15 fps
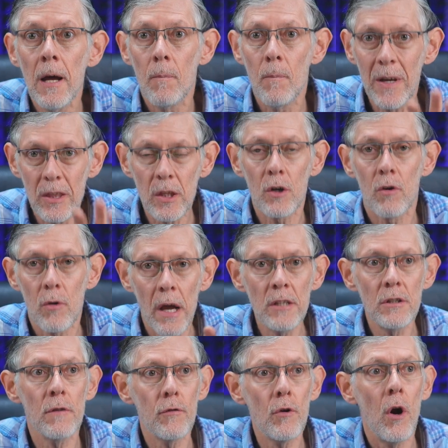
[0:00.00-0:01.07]
but the
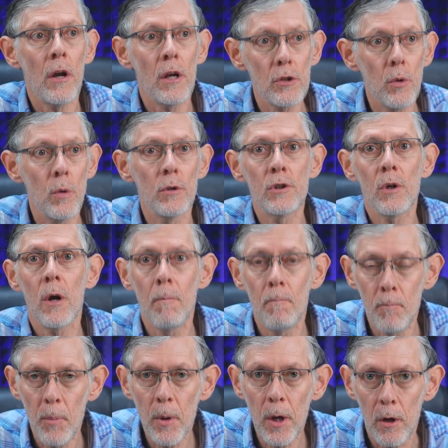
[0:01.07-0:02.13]
grace of God has also
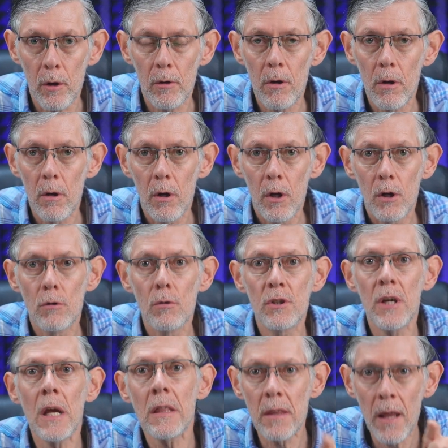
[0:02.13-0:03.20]
appeared to
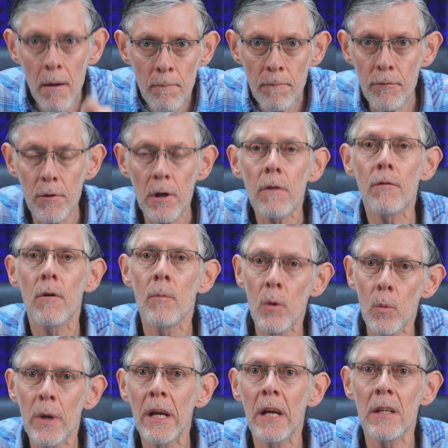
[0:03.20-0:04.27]
set them free from the
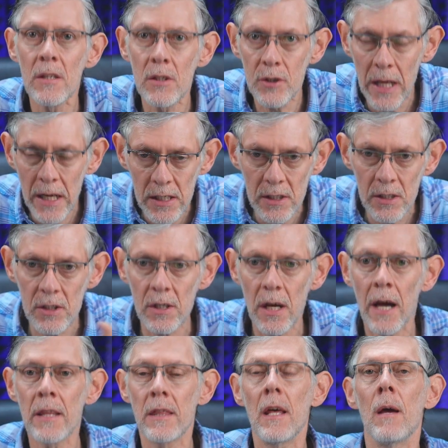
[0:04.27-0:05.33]
wickedness that is
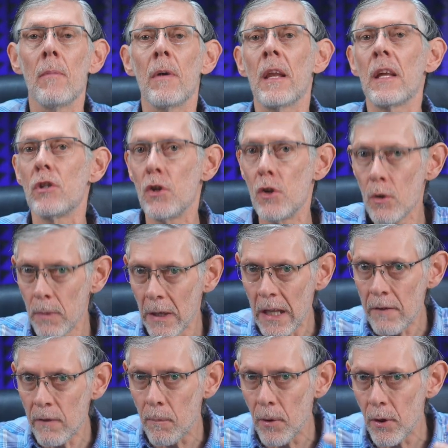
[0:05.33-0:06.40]
inside them. And as you
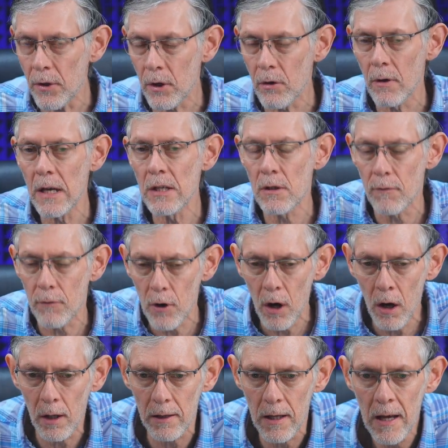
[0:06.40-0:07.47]
believe upon the grace of
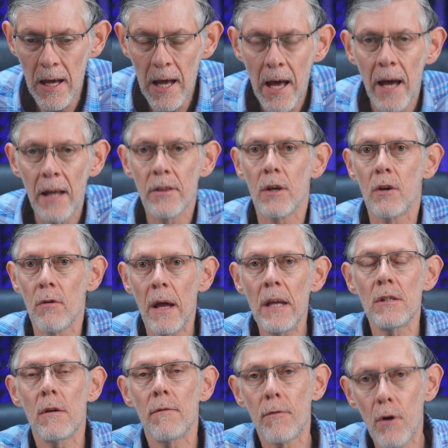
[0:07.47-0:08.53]
God, and the
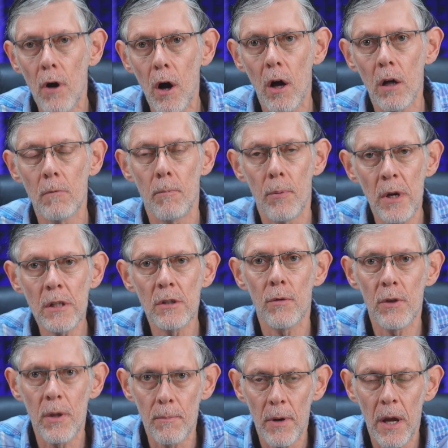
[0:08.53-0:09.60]
grace of God brings
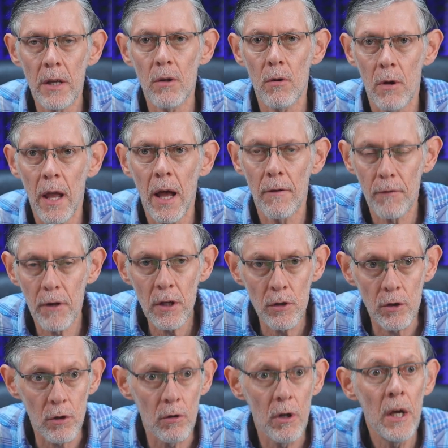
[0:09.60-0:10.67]
forth a brand new life in
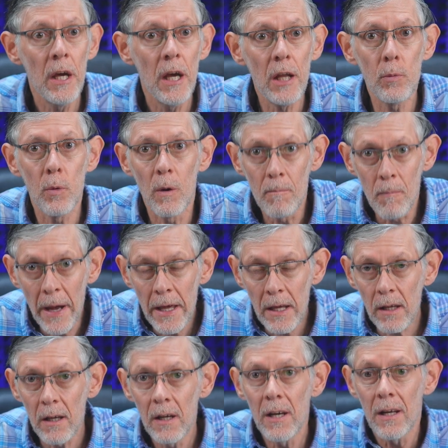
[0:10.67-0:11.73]
you, it will
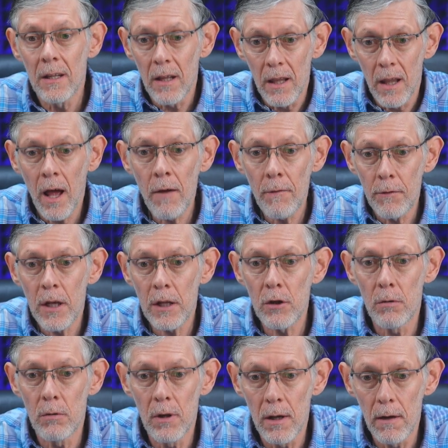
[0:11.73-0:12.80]
make the life that
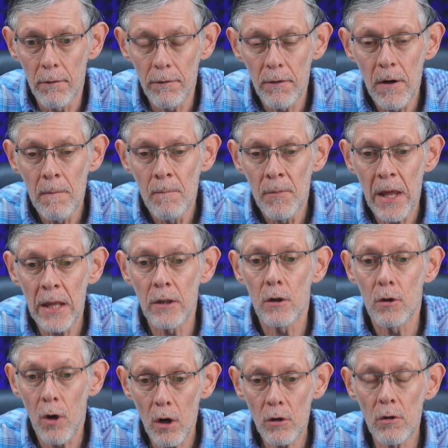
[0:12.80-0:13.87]
you live and the
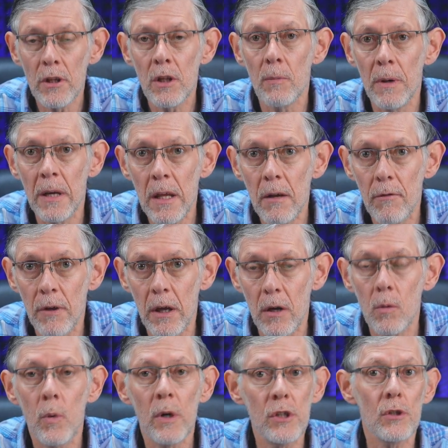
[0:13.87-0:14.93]
doctrine that you believe
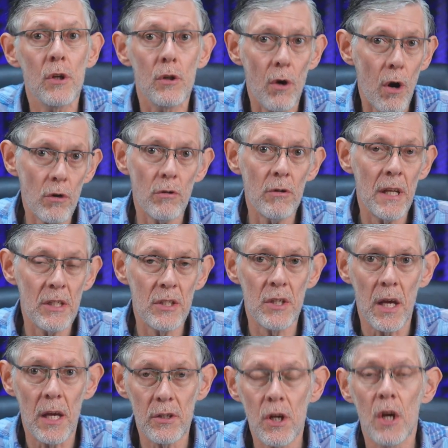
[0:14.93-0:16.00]
in, which is a doctrine that
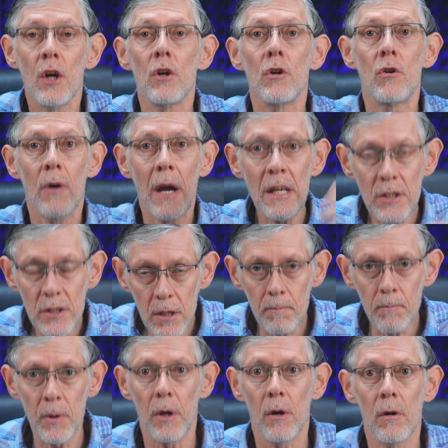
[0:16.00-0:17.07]
says grace
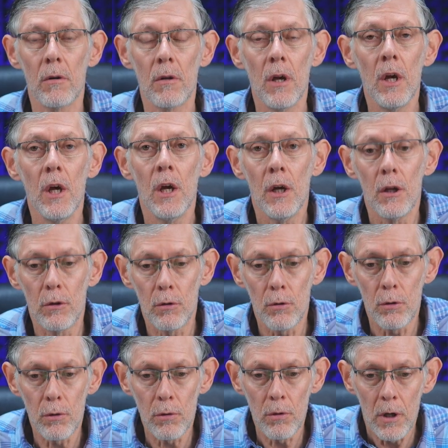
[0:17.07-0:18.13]
appeared
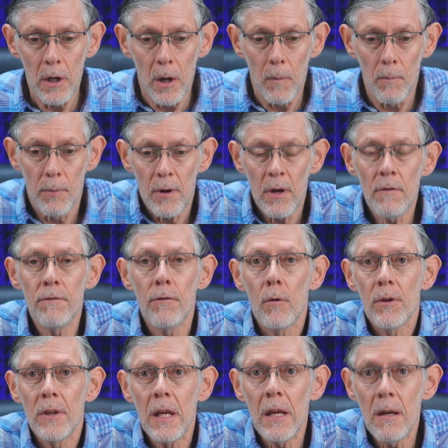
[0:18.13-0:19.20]
to bring
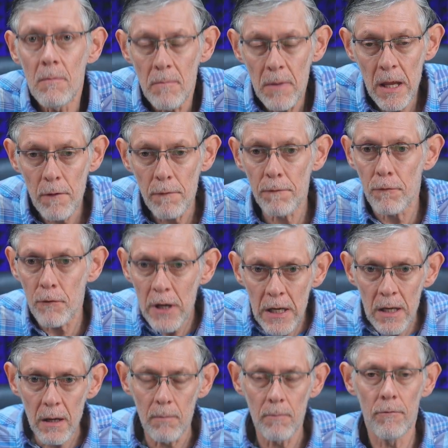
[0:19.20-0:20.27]
forth in me
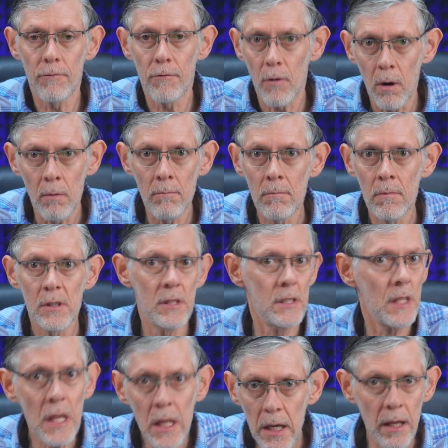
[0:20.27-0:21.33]
freedom from
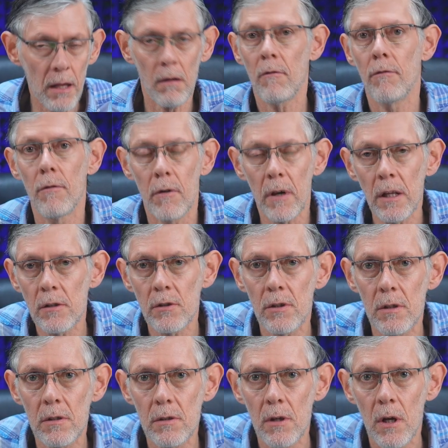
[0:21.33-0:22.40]
stealing, for
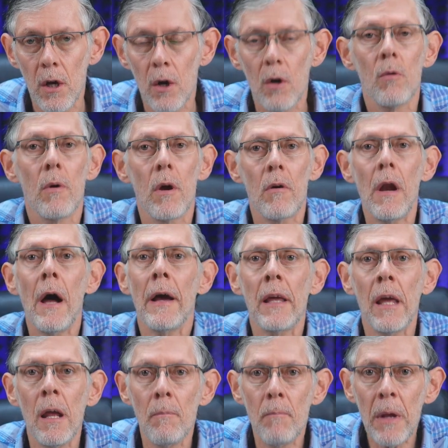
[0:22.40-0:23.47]
instance, wherein I
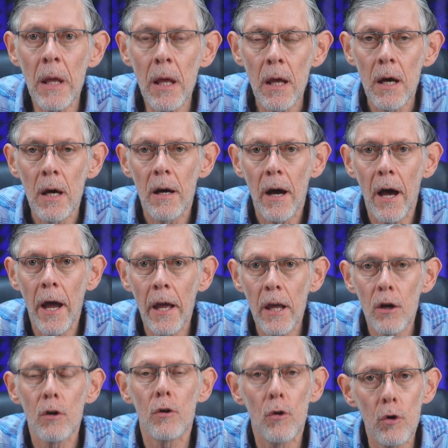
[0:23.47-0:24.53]
can be a
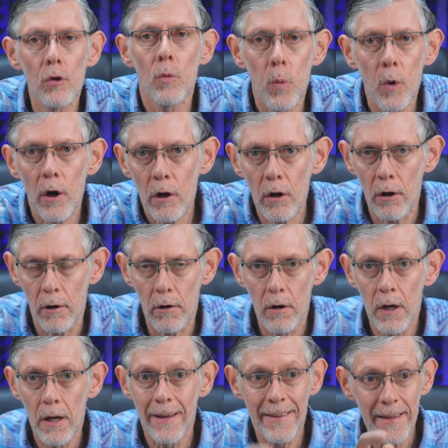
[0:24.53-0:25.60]
good worker,
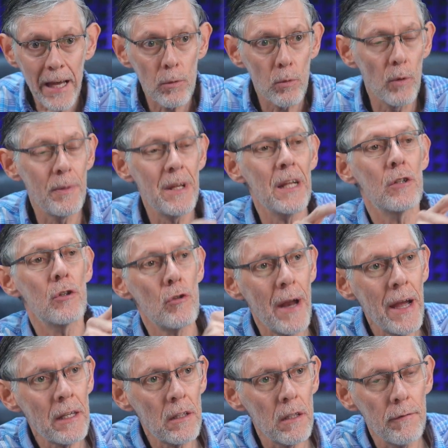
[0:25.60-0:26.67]
that will be
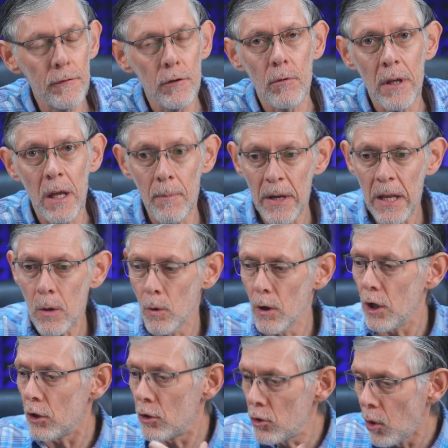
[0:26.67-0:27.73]
attractive to him, and he will
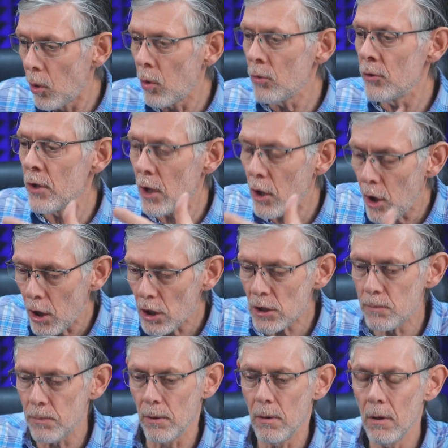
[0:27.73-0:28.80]
adorn the
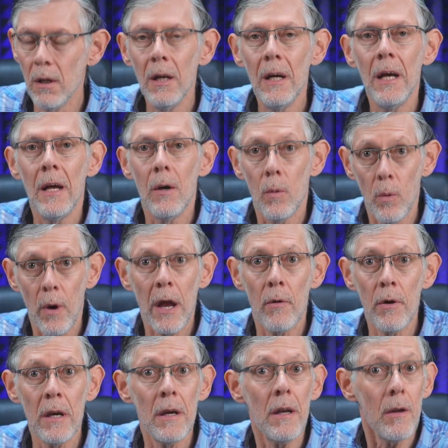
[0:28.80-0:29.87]
gospel
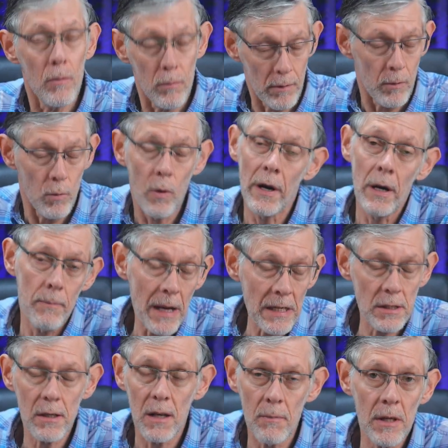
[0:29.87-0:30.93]
wherein. And what it
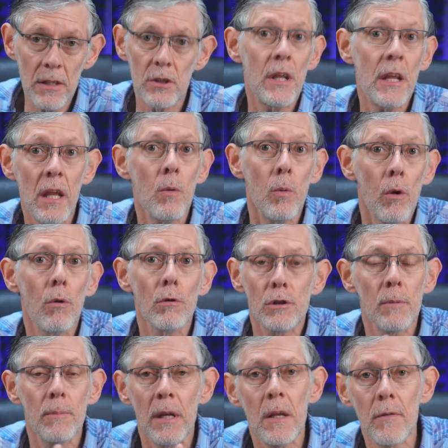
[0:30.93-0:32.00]
basically means is that he will
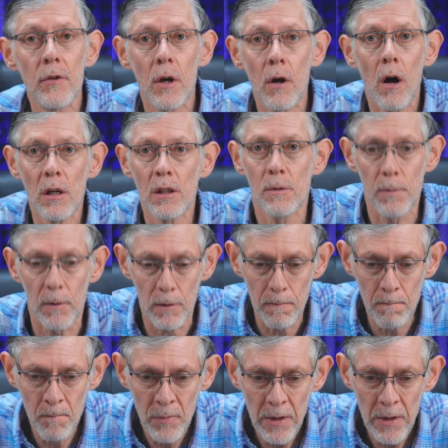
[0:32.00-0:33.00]
also believe the gospel.